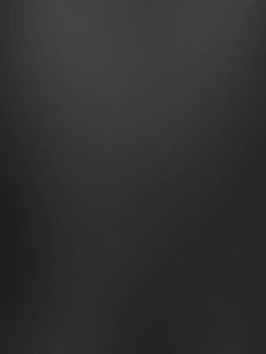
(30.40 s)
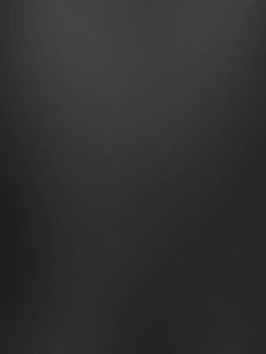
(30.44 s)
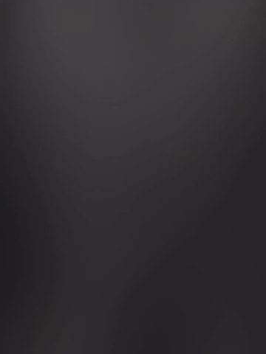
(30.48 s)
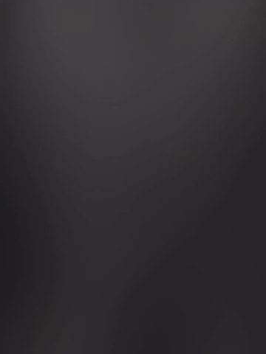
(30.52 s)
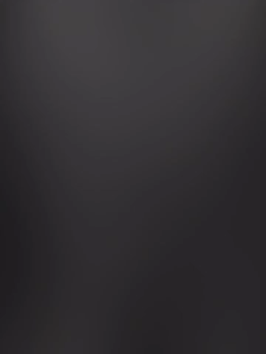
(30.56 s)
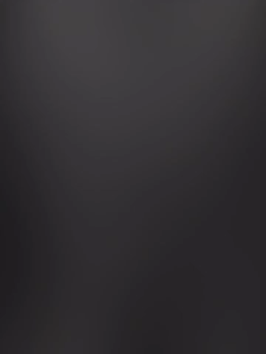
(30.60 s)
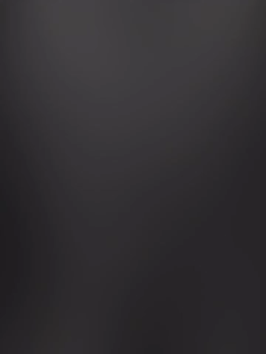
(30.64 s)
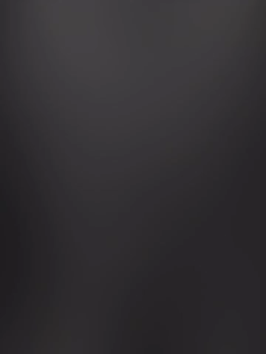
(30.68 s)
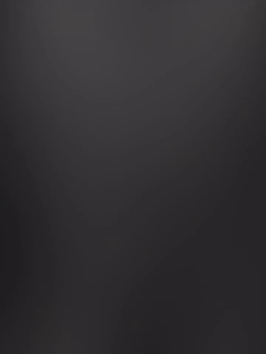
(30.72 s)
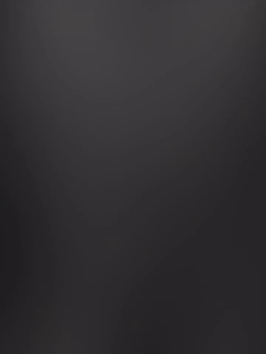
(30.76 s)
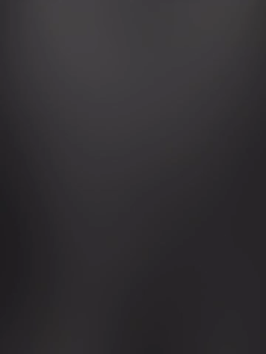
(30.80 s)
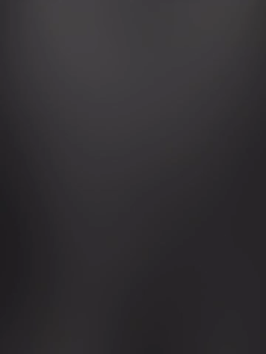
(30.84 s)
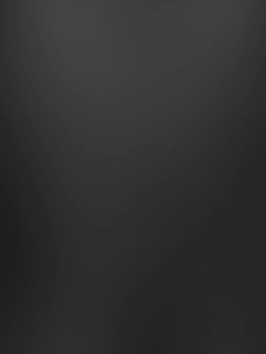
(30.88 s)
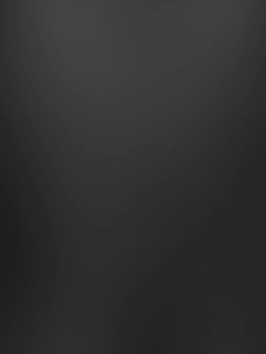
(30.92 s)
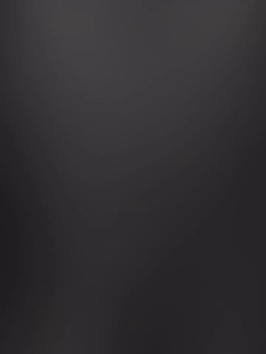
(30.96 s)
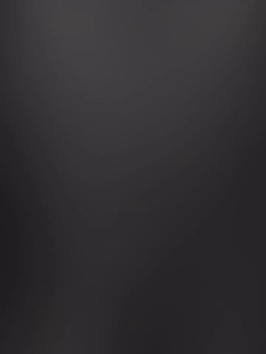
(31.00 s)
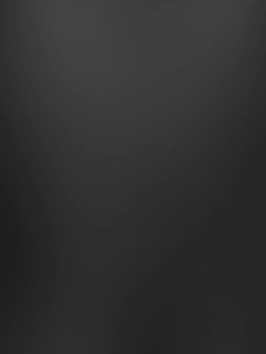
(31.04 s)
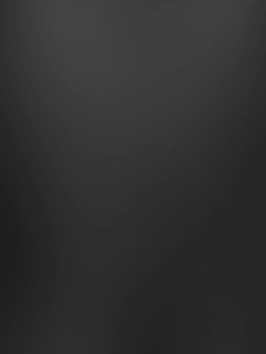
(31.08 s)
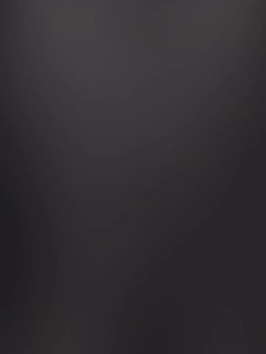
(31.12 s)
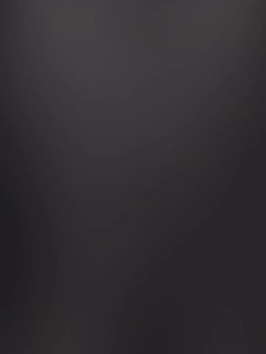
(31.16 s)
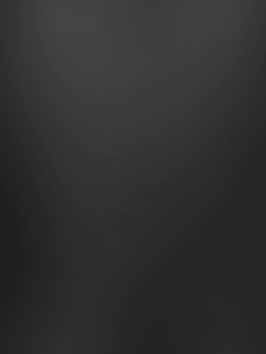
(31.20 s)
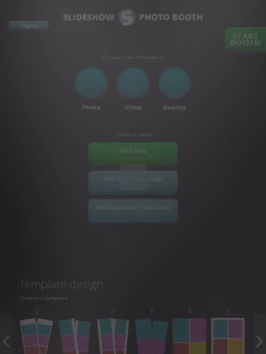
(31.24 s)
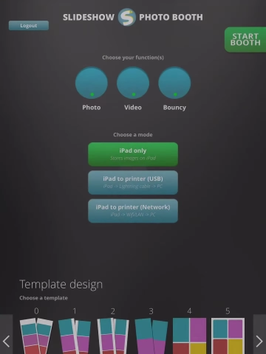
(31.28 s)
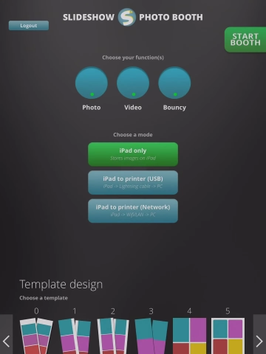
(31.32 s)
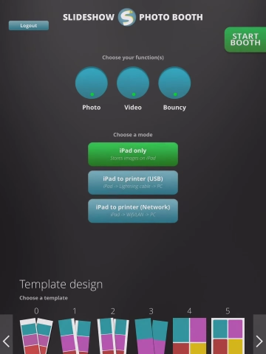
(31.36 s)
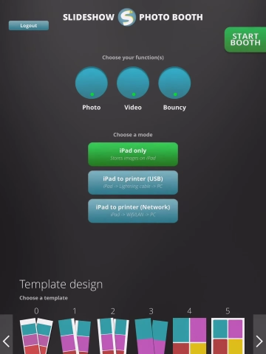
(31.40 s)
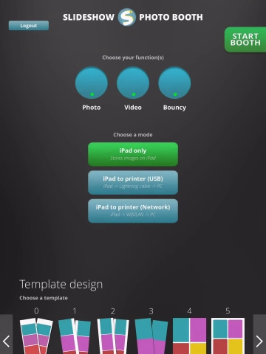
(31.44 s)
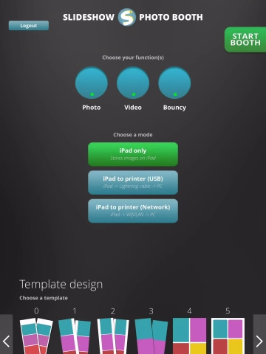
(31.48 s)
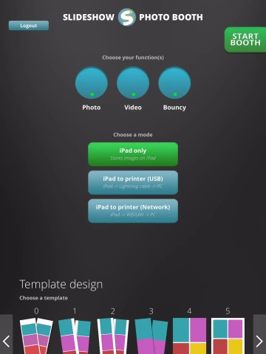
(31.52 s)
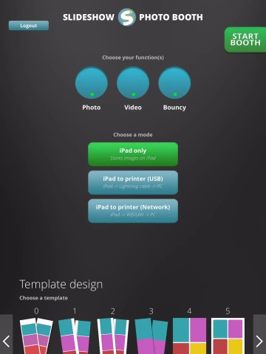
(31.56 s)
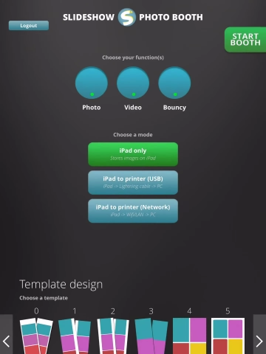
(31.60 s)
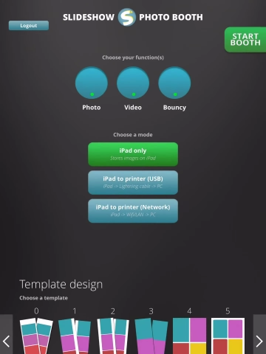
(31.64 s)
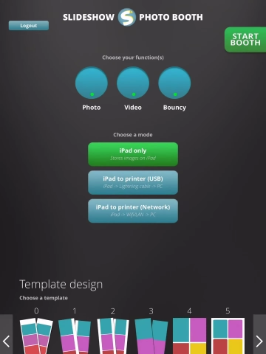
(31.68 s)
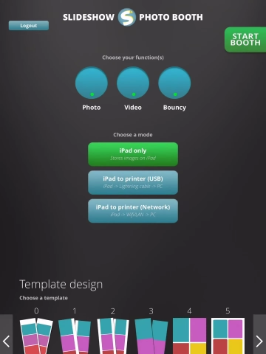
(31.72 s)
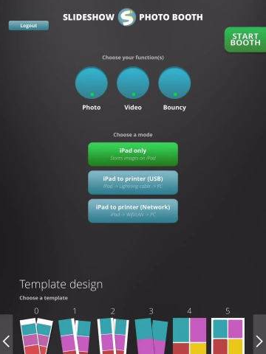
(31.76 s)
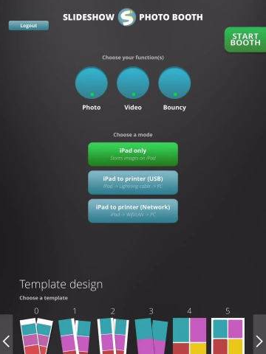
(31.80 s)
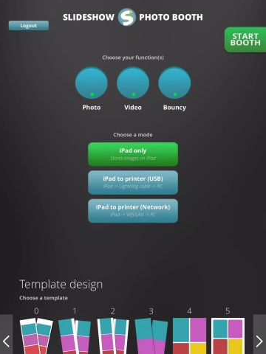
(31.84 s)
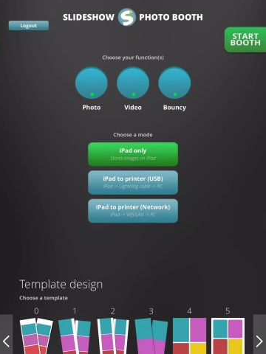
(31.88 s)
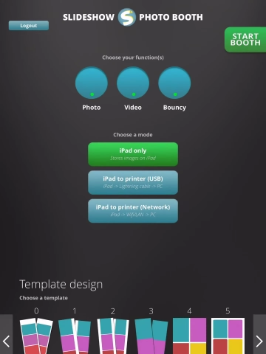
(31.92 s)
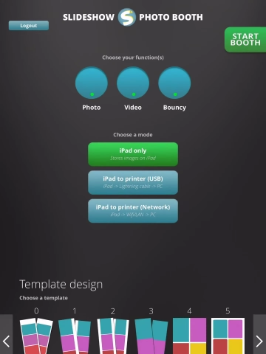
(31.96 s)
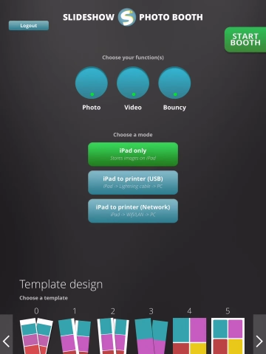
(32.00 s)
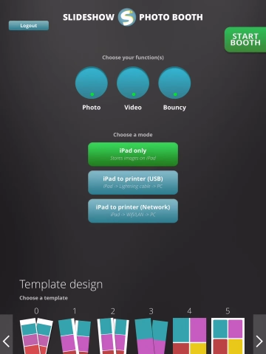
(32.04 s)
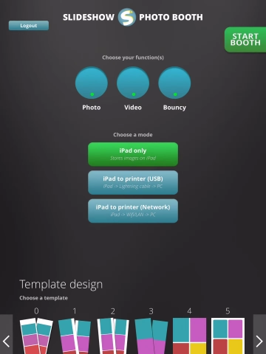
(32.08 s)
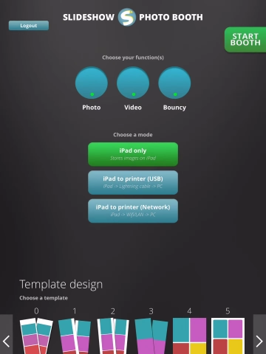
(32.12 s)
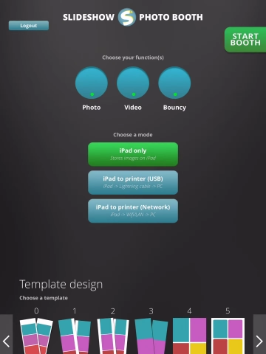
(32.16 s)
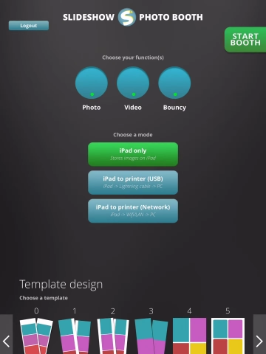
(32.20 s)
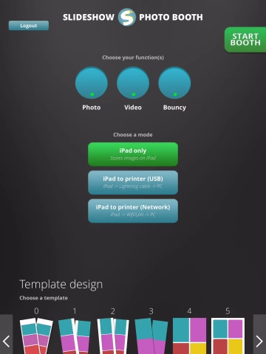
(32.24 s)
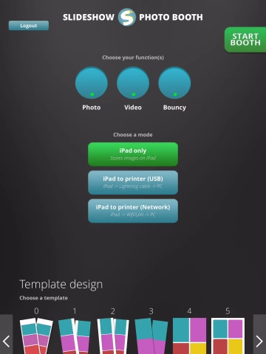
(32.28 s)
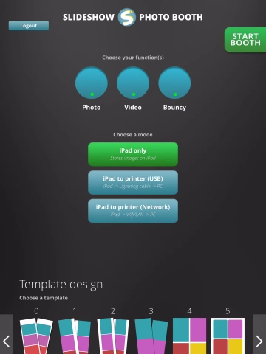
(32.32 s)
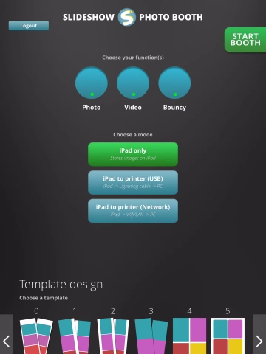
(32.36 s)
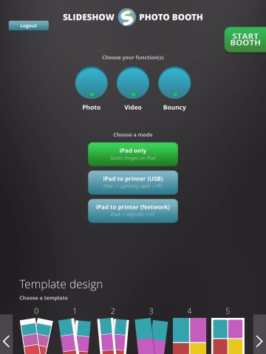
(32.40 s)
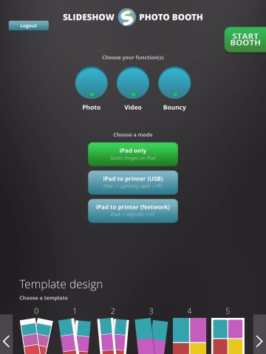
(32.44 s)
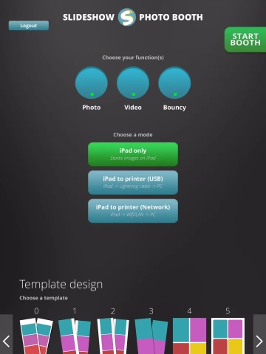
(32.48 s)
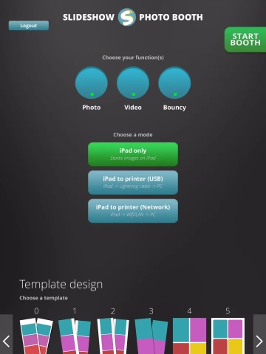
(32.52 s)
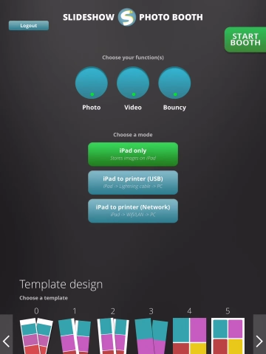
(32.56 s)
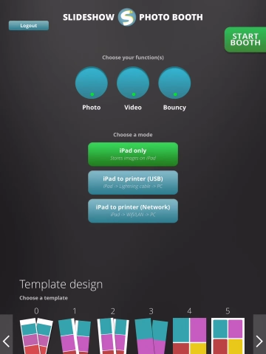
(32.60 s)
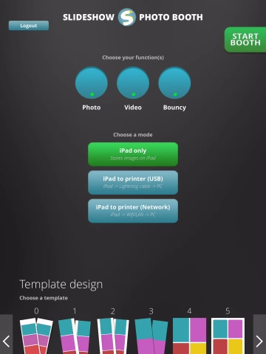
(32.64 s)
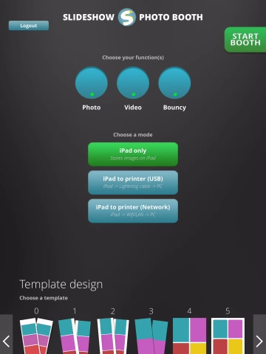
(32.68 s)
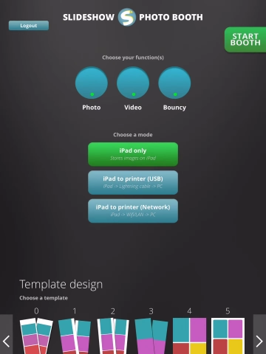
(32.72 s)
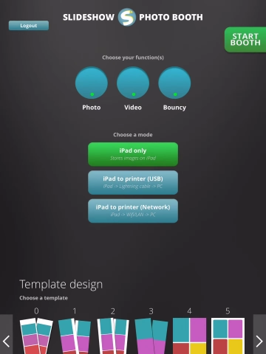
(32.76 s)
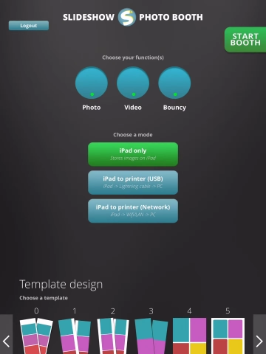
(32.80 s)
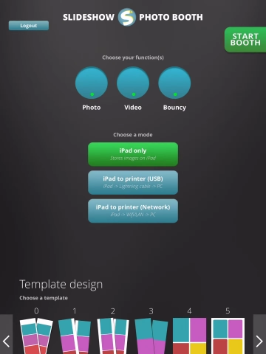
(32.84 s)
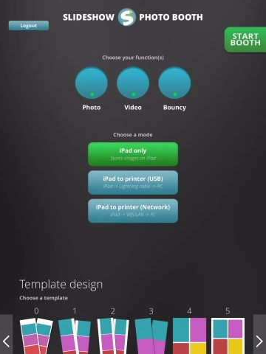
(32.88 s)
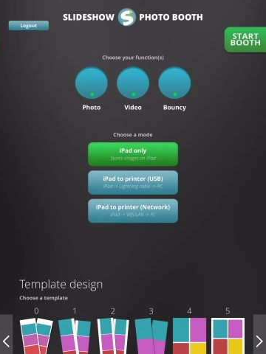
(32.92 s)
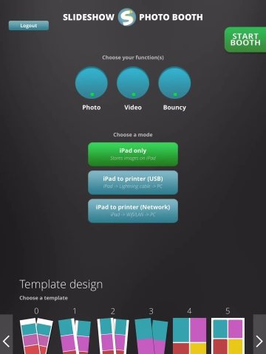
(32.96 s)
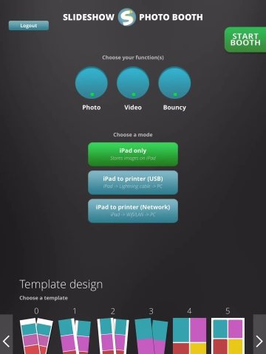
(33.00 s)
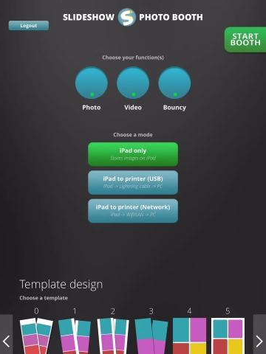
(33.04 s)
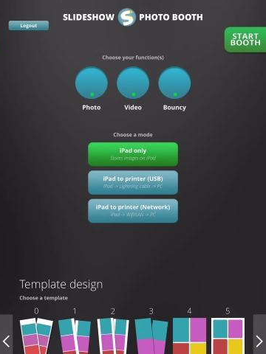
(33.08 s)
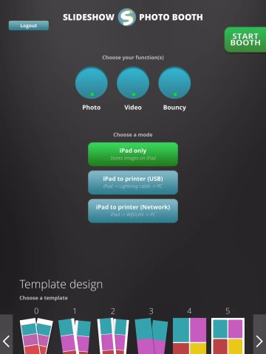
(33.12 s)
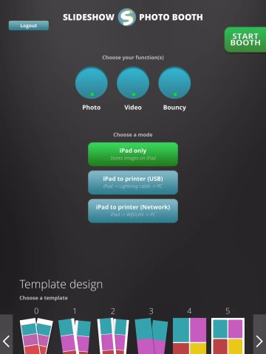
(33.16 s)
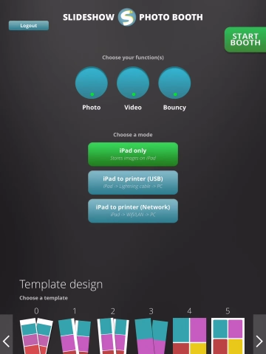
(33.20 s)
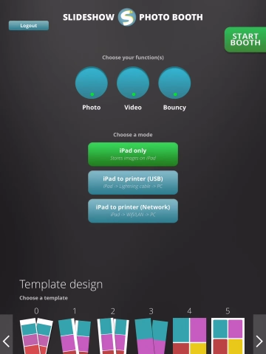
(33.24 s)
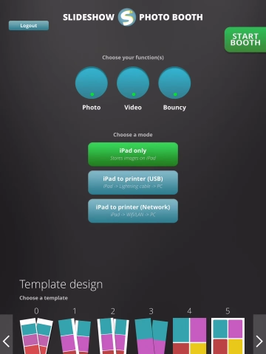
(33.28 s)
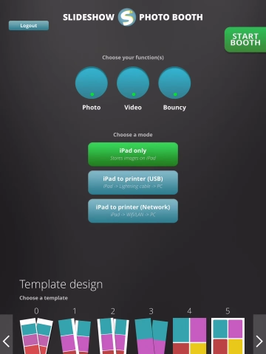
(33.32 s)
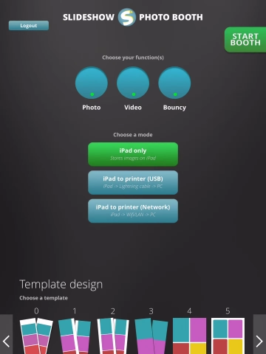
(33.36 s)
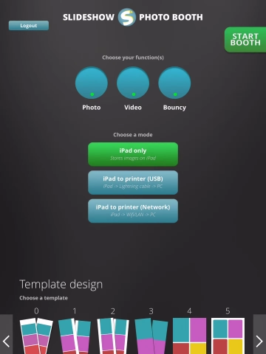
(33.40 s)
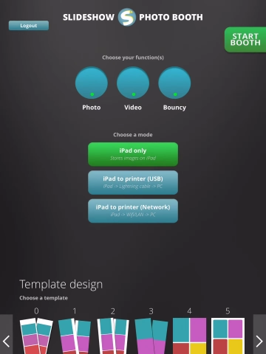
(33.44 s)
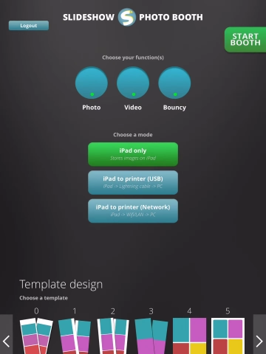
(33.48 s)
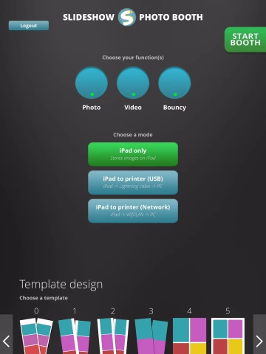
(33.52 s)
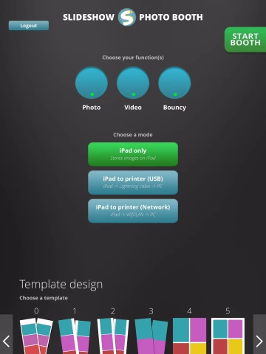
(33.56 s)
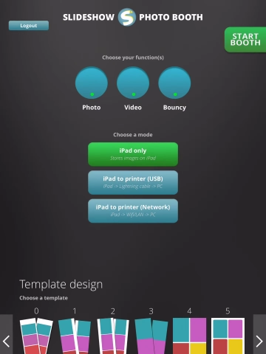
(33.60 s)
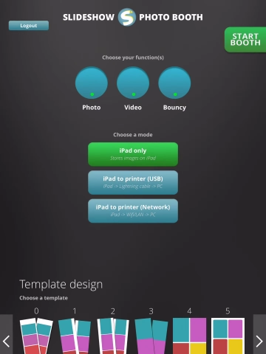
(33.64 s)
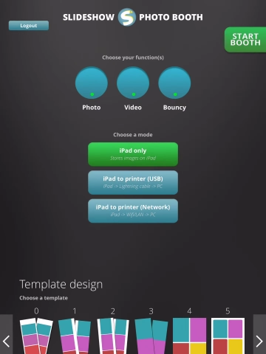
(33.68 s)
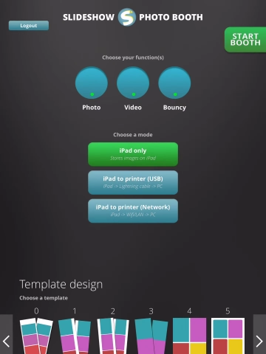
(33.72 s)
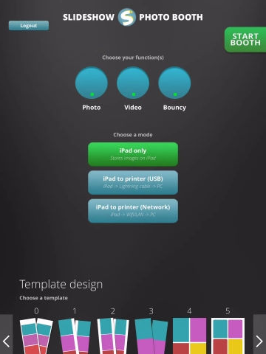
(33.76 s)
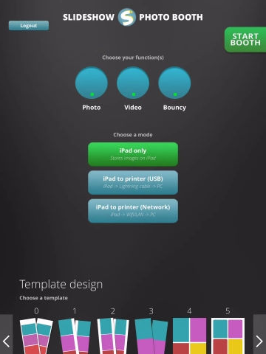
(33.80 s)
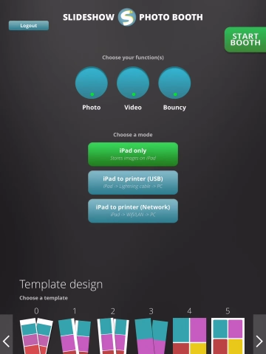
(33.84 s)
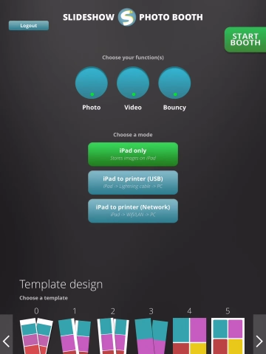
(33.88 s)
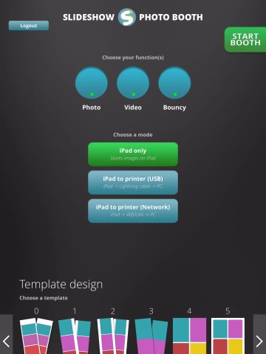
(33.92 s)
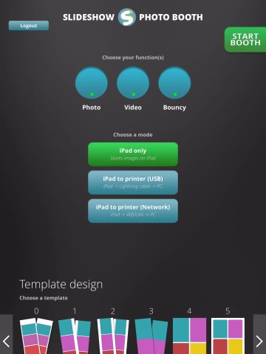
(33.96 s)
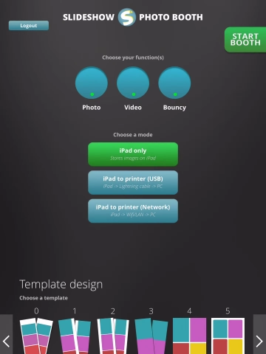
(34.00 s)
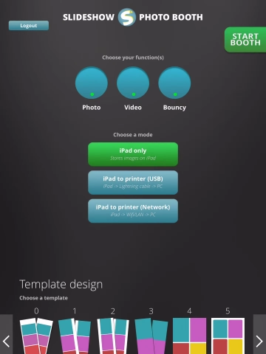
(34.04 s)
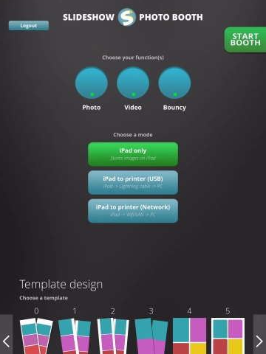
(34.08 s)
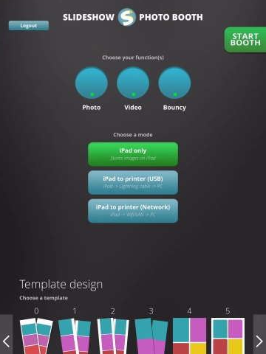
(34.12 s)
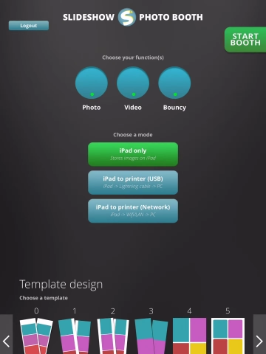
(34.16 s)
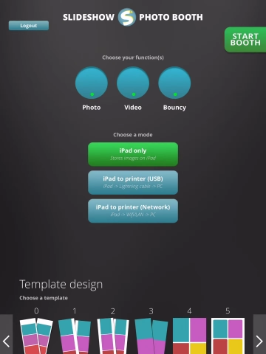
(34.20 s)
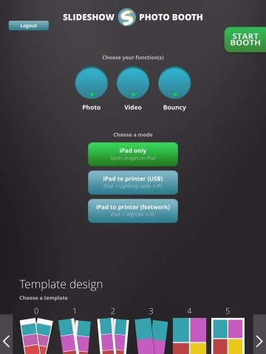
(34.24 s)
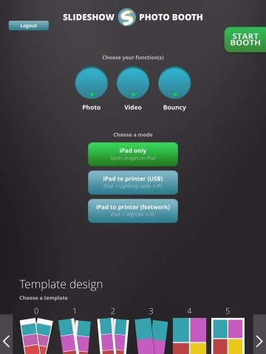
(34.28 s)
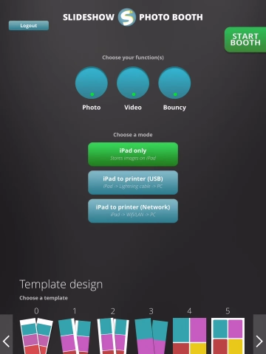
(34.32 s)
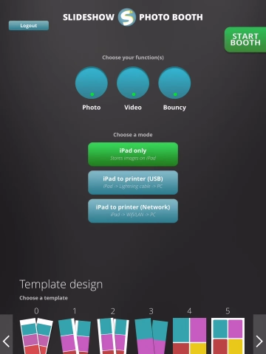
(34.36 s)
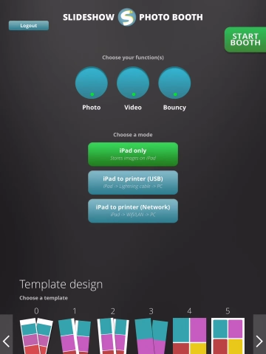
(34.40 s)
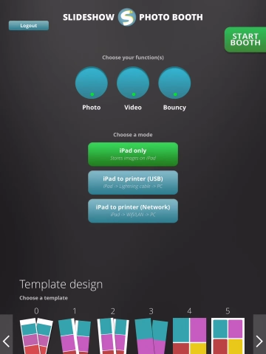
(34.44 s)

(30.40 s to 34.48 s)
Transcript: [unreadable: no face in view]